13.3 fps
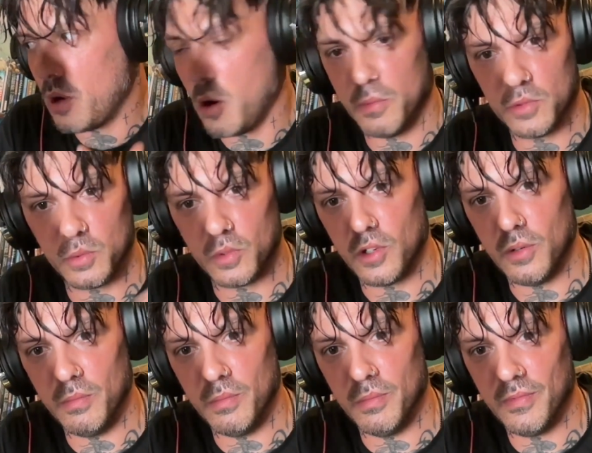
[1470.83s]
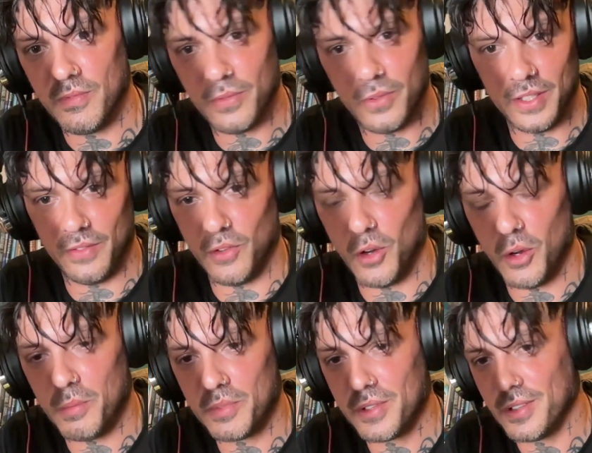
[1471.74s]
poems will come fully
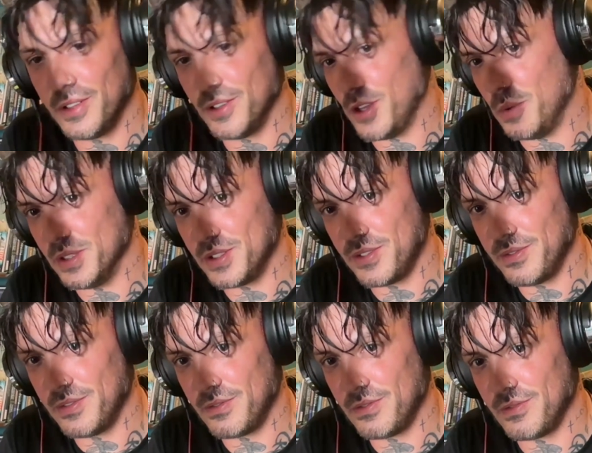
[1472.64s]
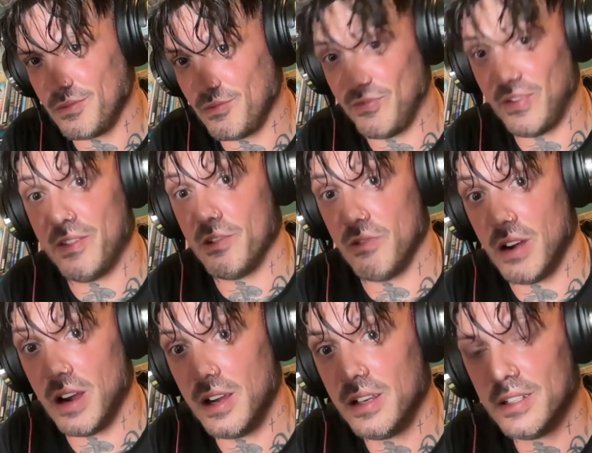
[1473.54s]
formed, although it's very
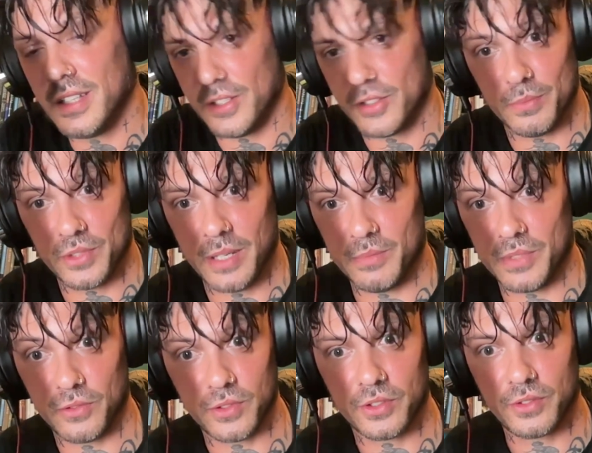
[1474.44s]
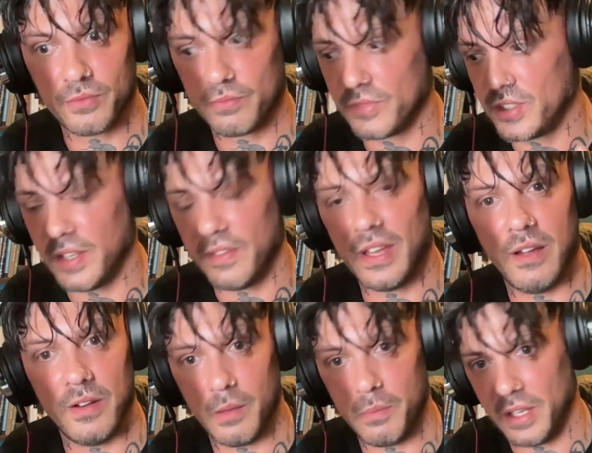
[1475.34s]
rare. Like sometimes I'll just sit
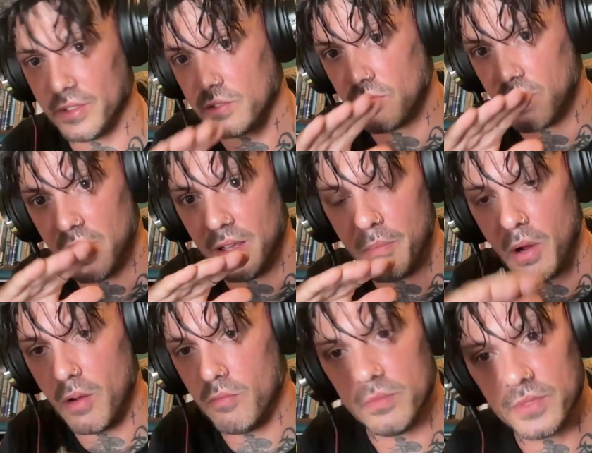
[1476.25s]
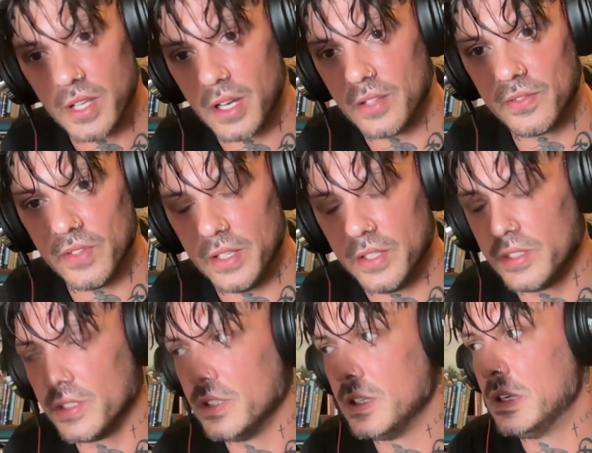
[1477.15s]
there and I'll be able to write a poem from start to
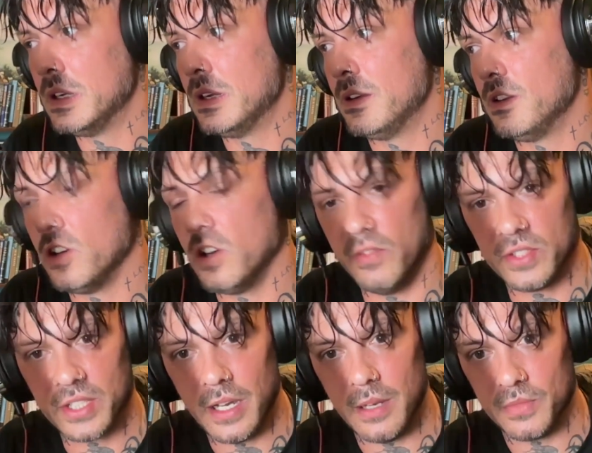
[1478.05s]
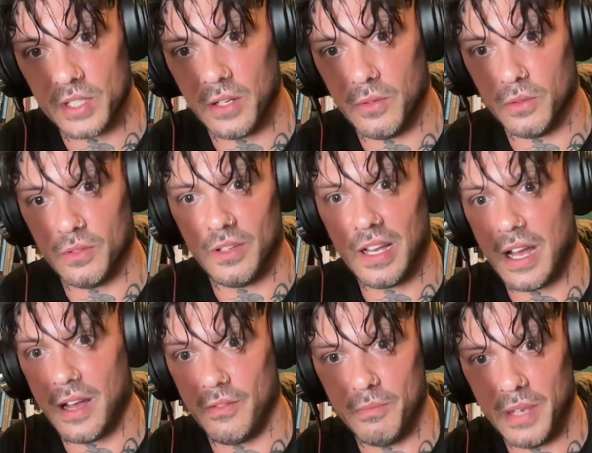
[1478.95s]
finish. Other times I'll
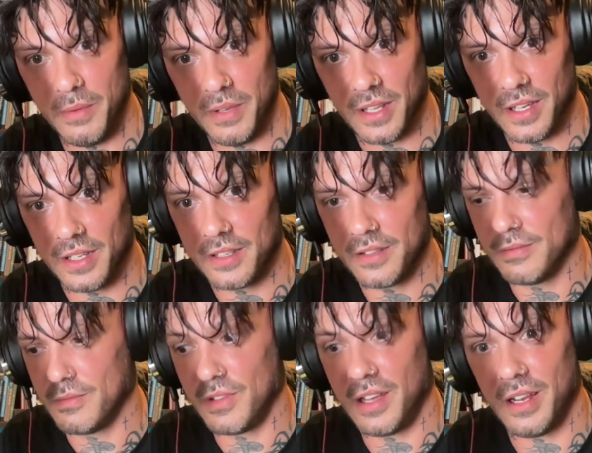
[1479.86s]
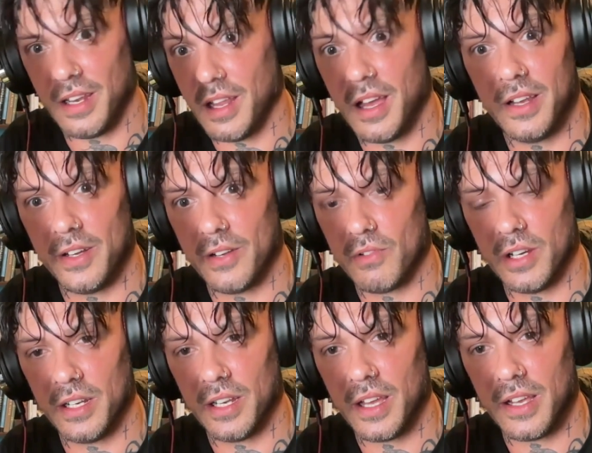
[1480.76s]
have maybe like a line I
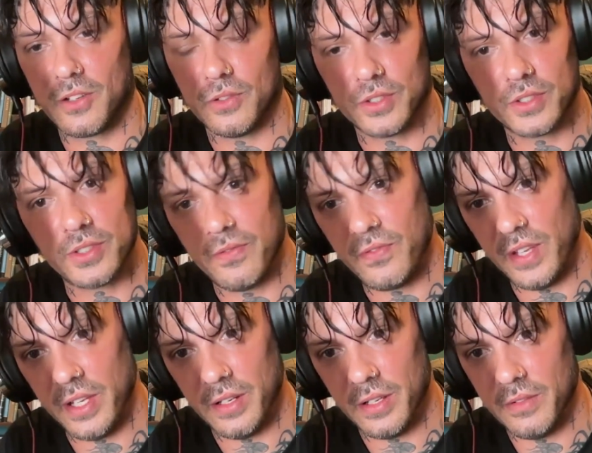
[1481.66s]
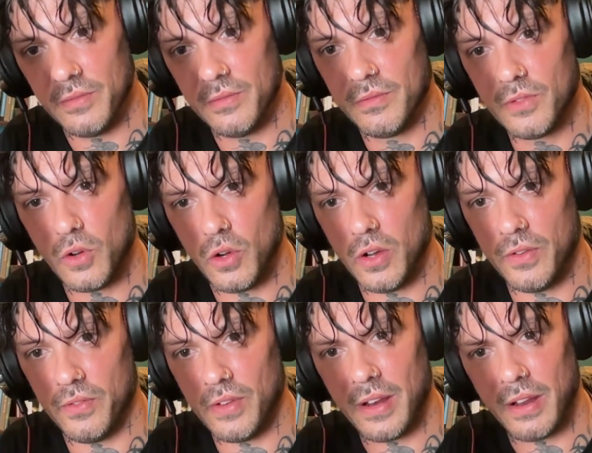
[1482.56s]
really like or just a feeling.
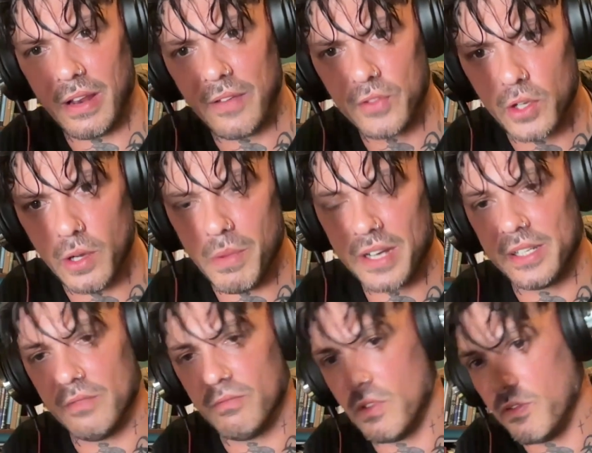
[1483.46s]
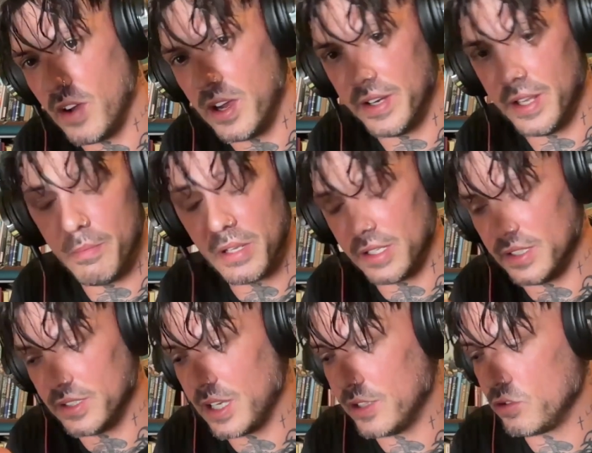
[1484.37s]
And I'll have to go back and refine it a bit, like
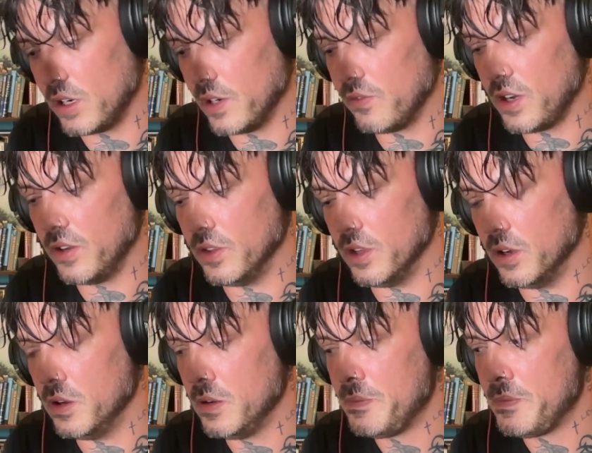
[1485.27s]
you said, trying to